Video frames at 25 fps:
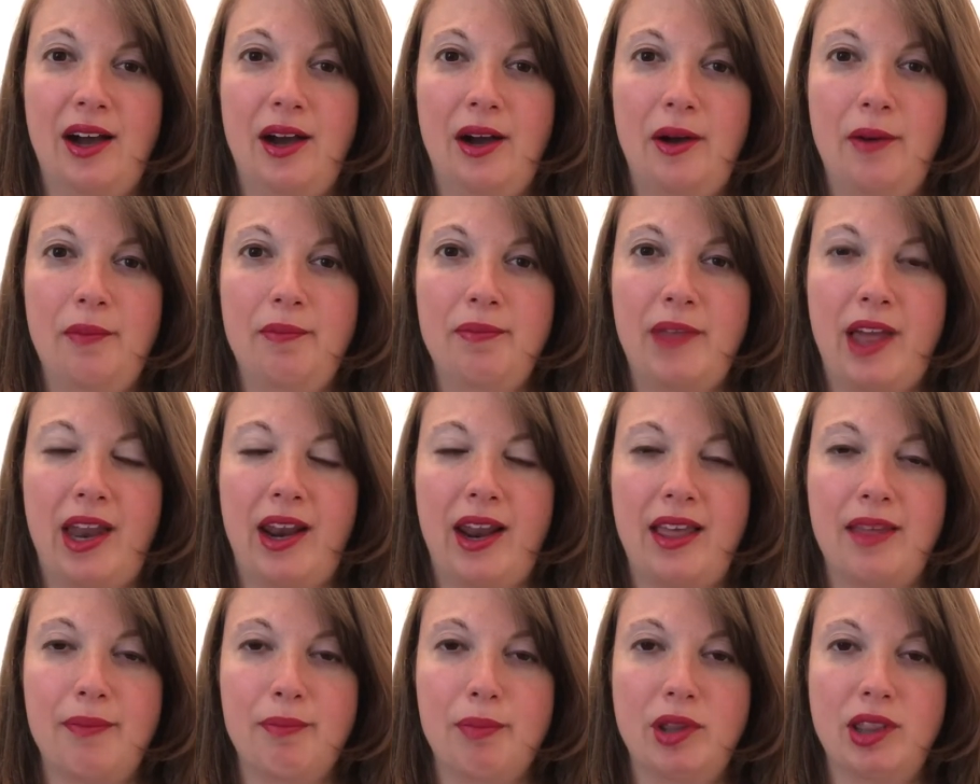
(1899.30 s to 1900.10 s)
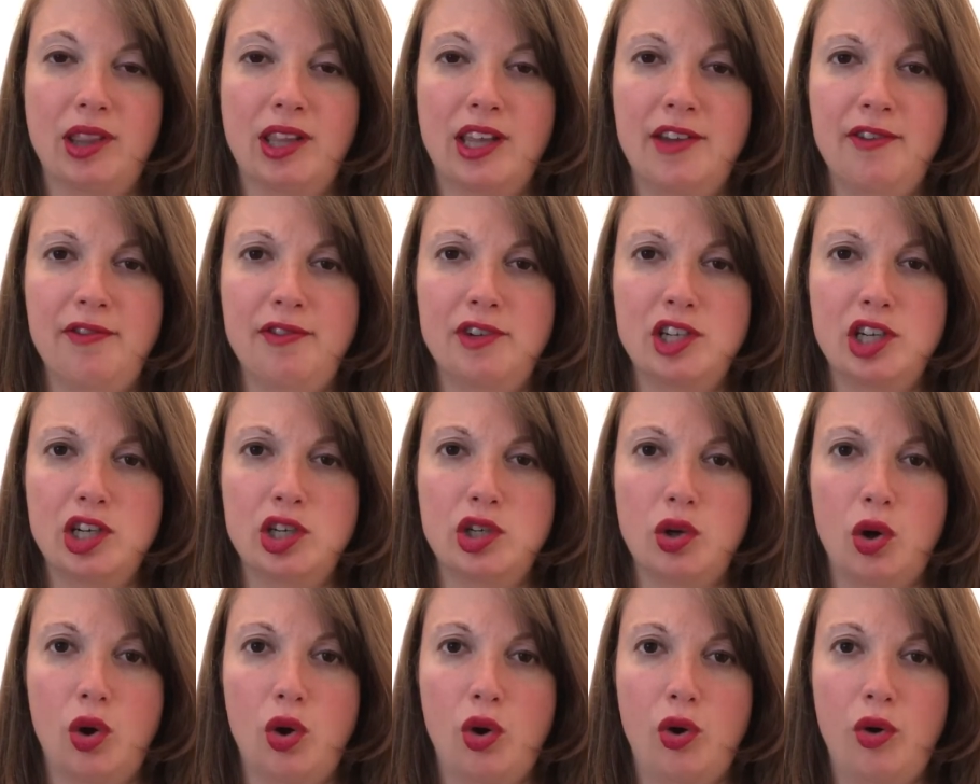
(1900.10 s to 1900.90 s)
then I believe she
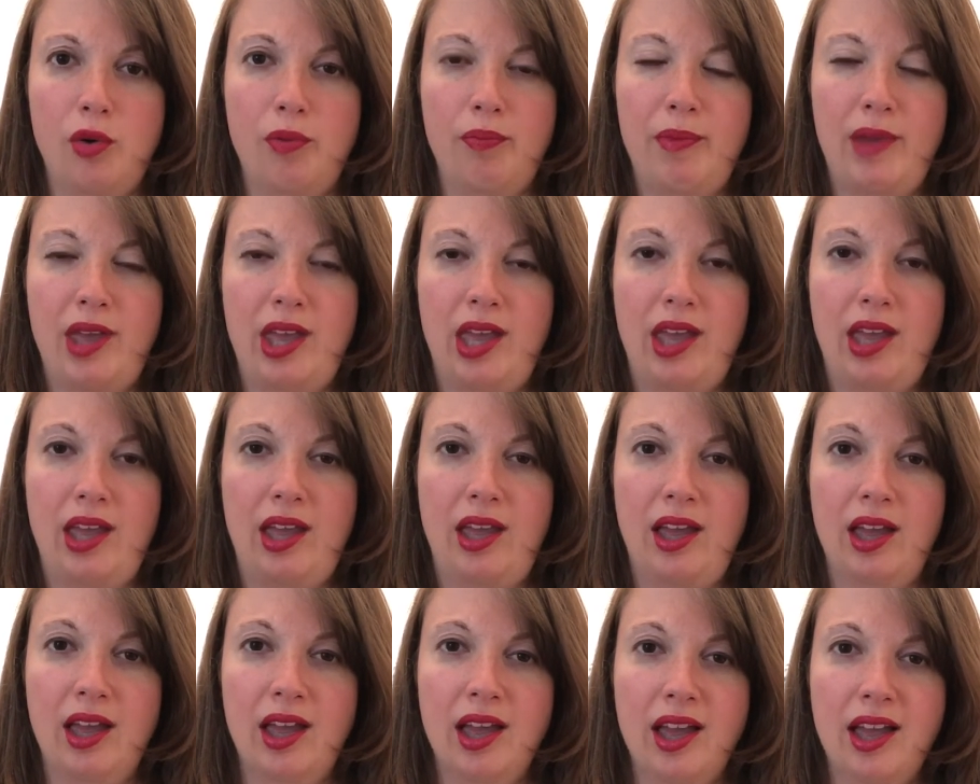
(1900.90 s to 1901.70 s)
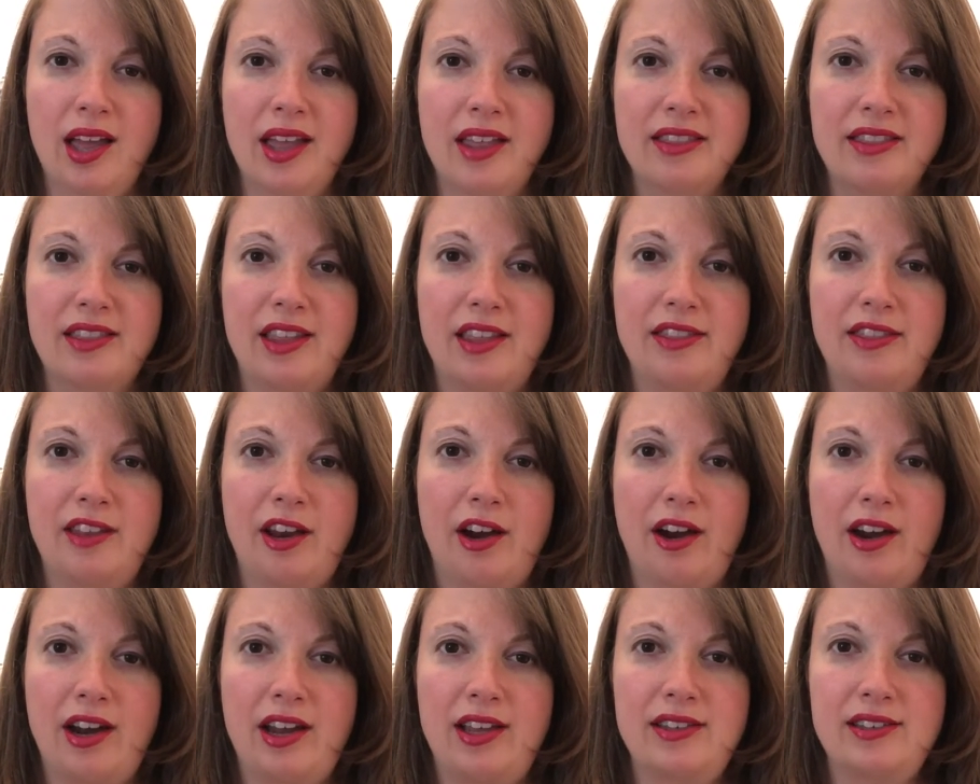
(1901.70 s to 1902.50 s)
told me that
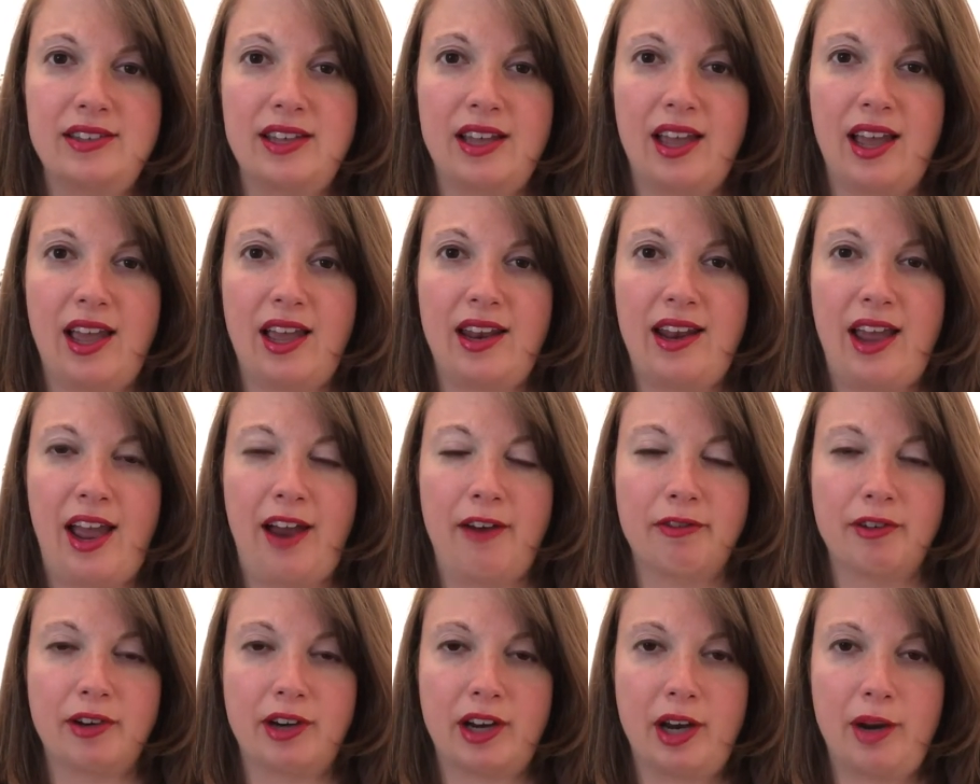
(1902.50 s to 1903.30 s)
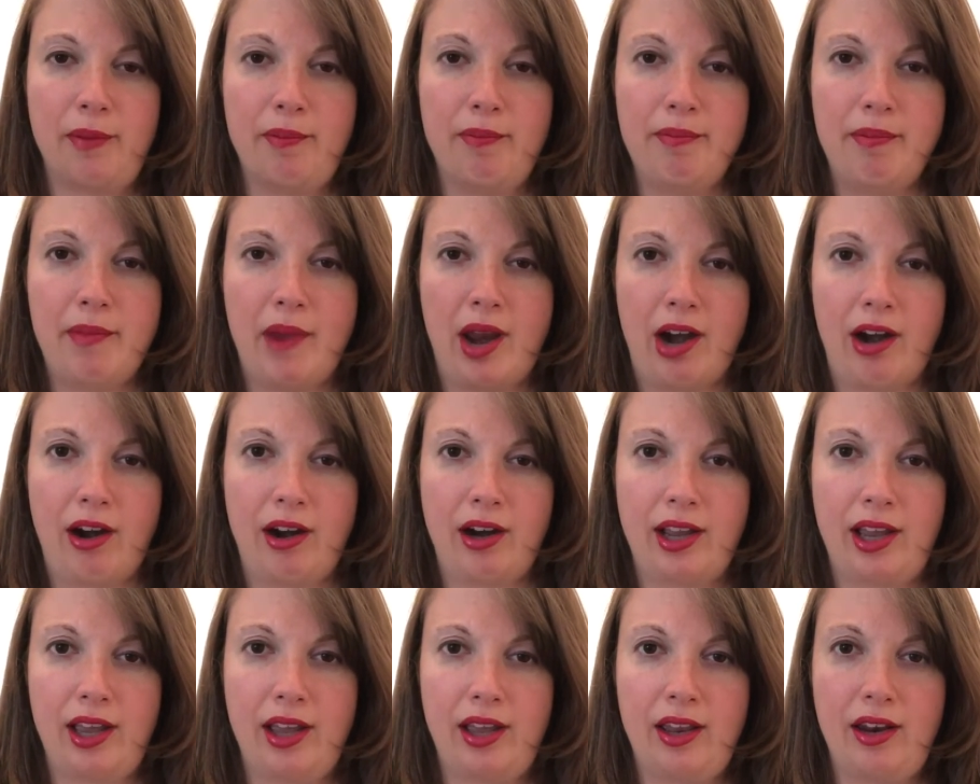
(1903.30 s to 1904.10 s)
there is an
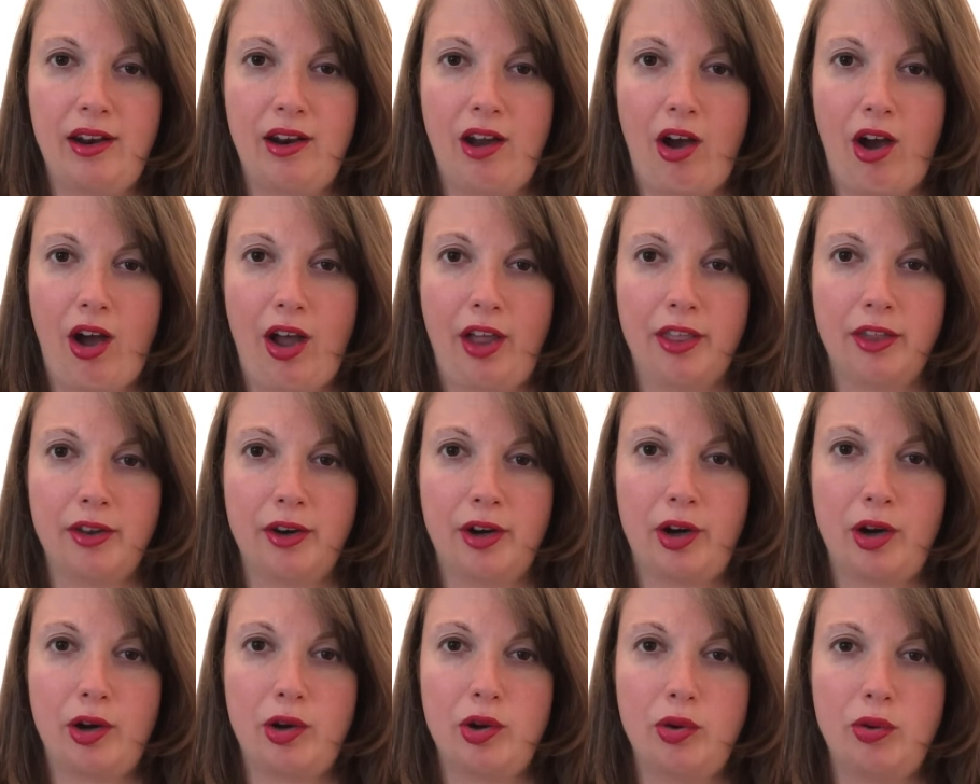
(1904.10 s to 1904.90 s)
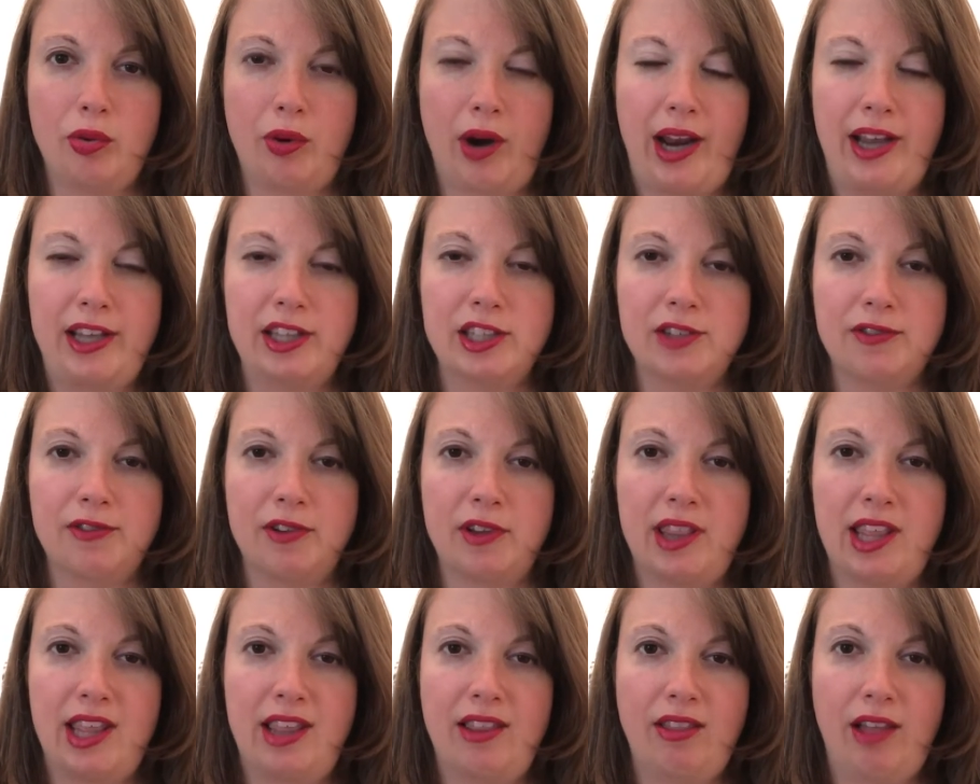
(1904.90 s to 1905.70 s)
African-American author who writes for
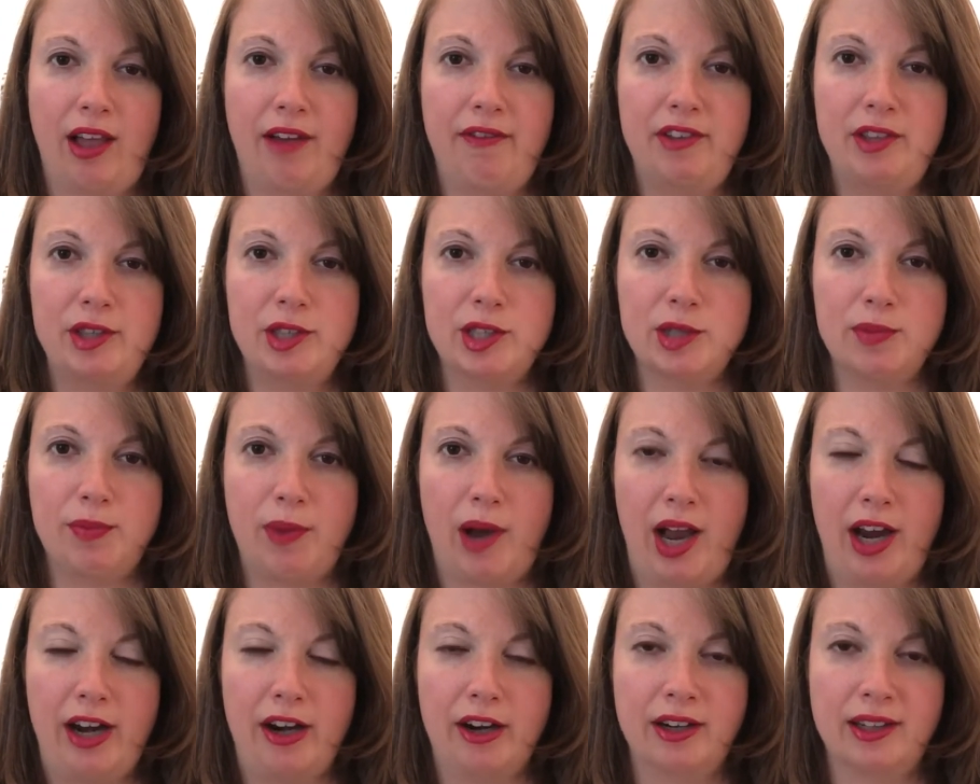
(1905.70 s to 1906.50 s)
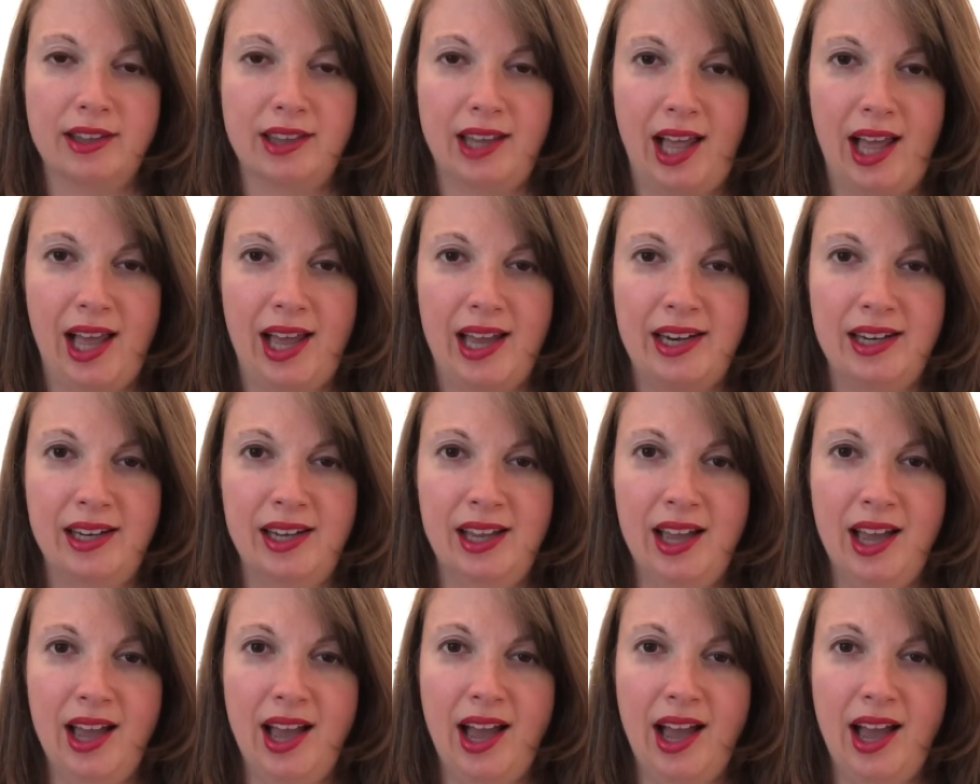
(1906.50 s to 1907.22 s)
the Love Inspired line.